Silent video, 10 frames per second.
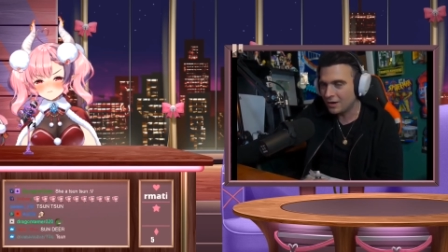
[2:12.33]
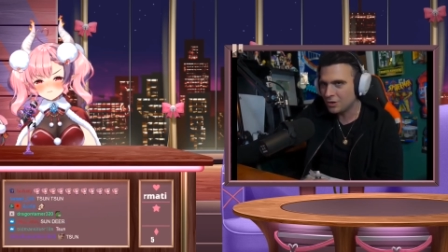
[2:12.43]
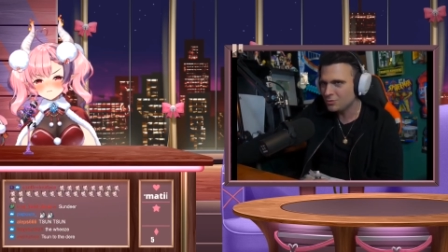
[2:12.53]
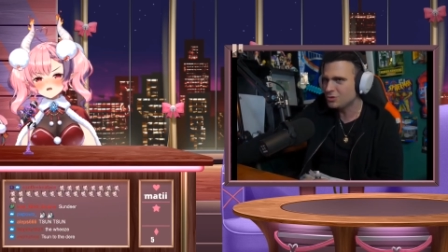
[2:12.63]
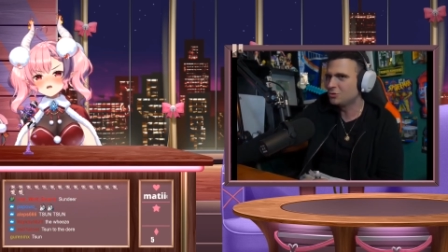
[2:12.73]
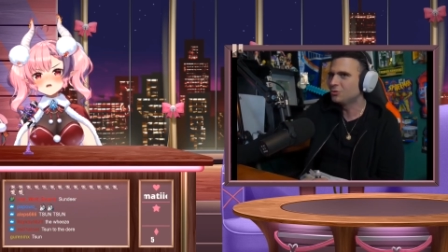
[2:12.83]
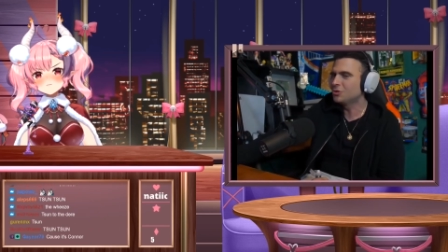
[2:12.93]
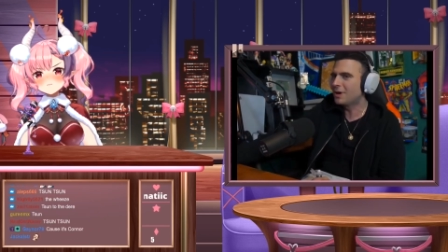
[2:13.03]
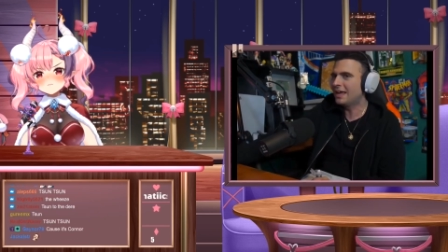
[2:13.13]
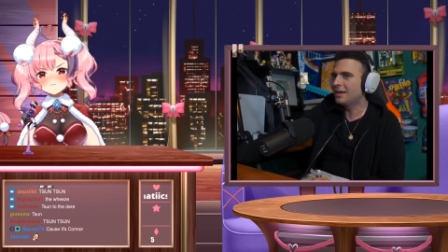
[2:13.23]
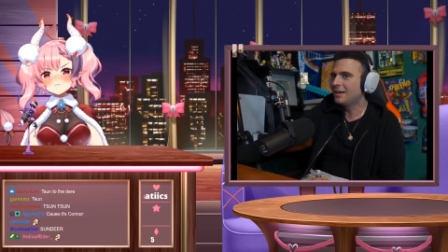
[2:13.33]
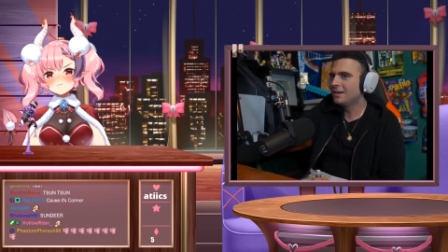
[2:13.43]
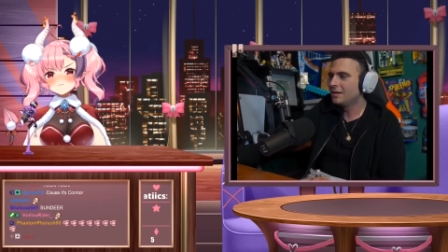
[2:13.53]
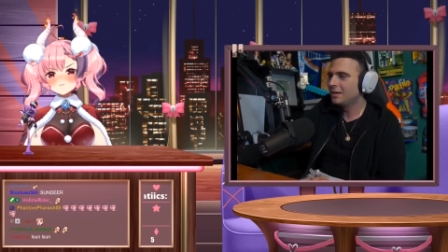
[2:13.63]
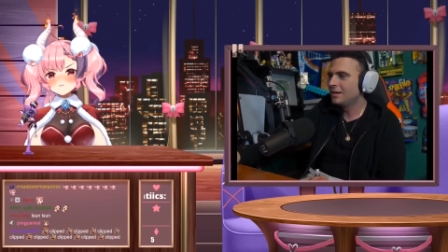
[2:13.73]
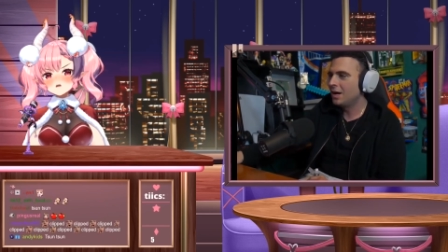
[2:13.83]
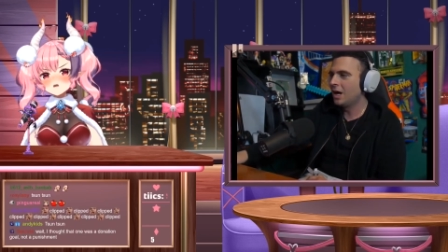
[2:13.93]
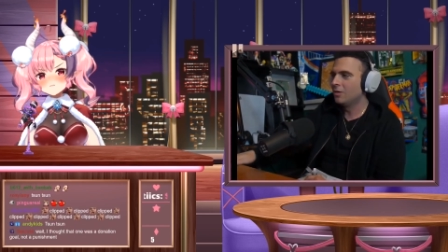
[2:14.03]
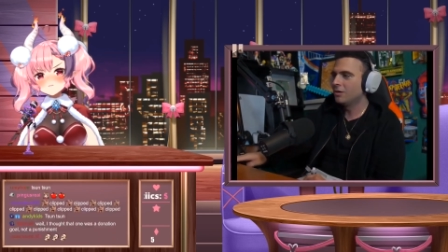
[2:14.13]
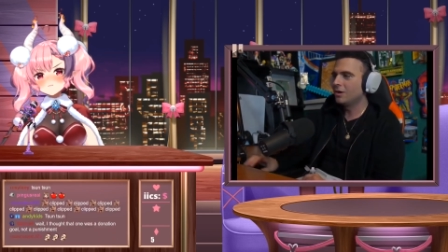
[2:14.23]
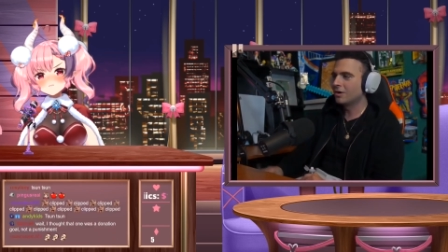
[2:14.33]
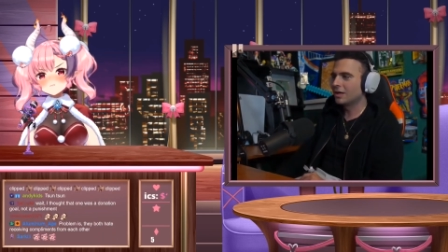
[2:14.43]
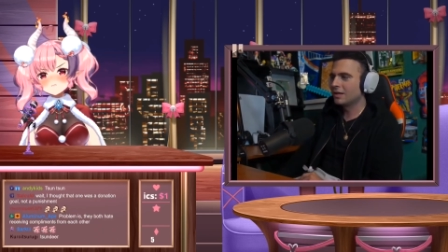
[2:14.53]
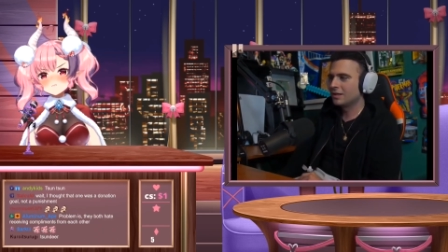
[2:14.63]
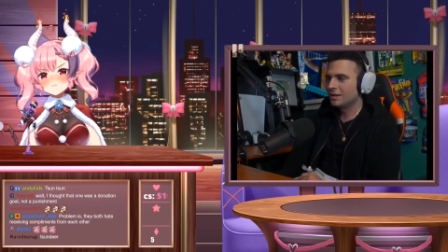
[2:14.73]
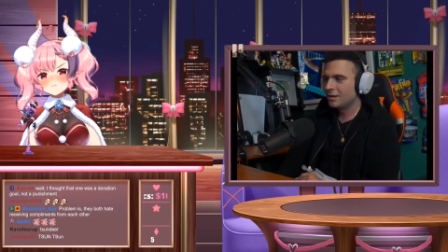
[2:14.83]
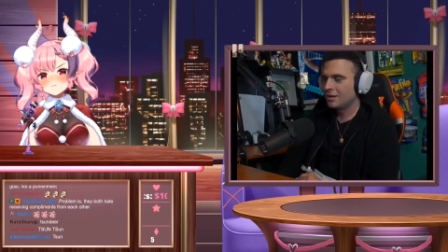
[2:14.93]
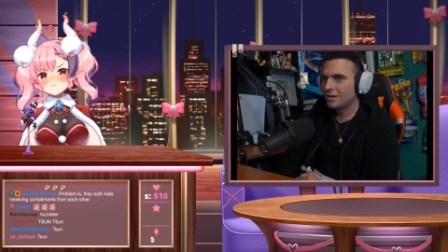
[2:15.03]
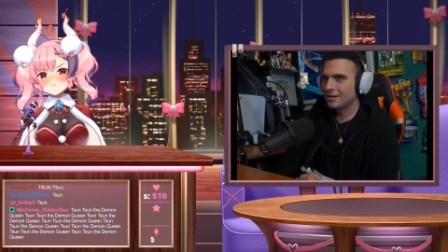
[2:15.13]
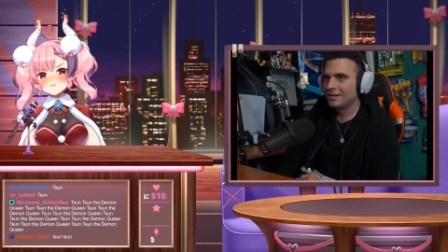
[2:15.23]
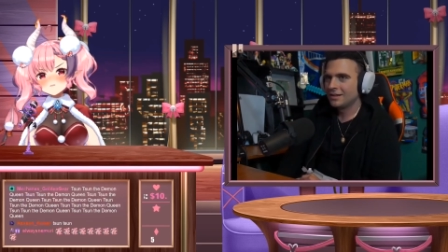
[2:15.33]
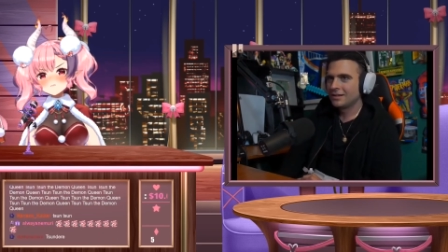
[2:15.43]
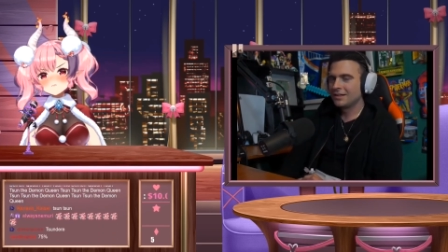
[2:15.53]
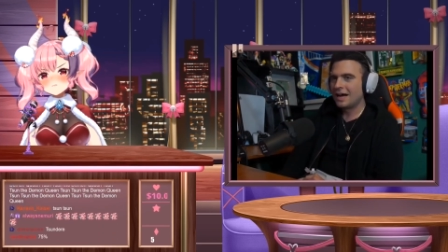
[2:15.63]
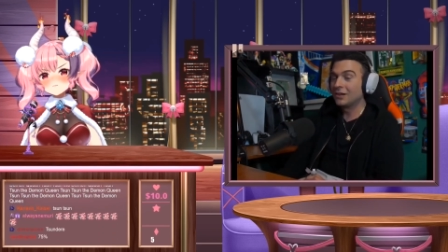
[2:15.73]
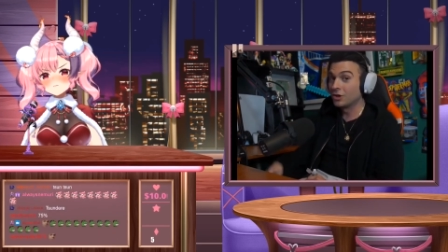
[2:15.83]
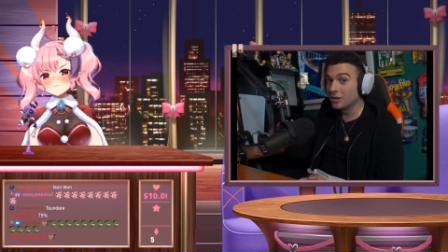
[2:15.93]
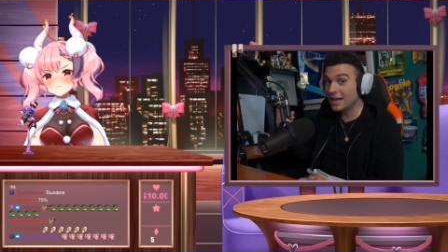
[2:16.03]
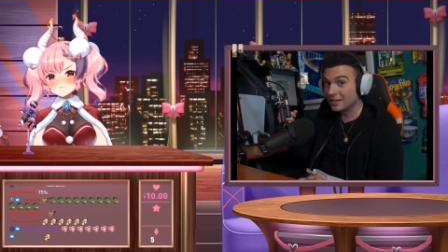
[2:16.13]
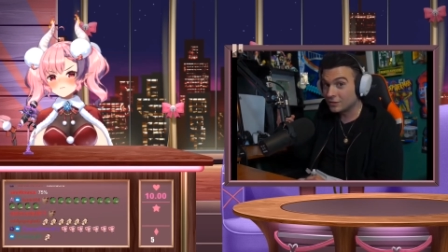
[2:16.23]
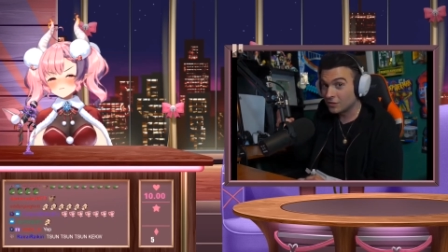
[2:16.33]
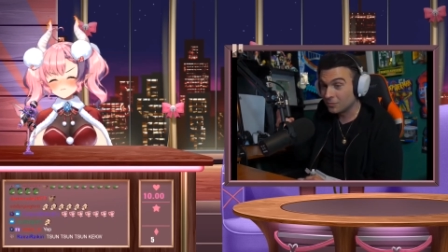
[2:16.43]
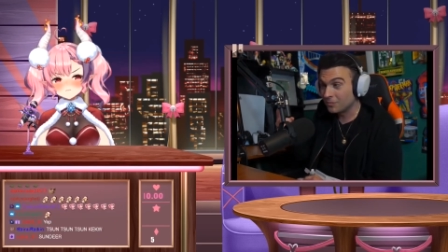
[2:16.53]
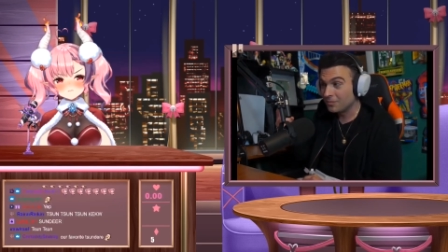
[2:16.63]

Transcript: Are no! you tsundere? No. Oh, okay. No, I'm not. I learned that term.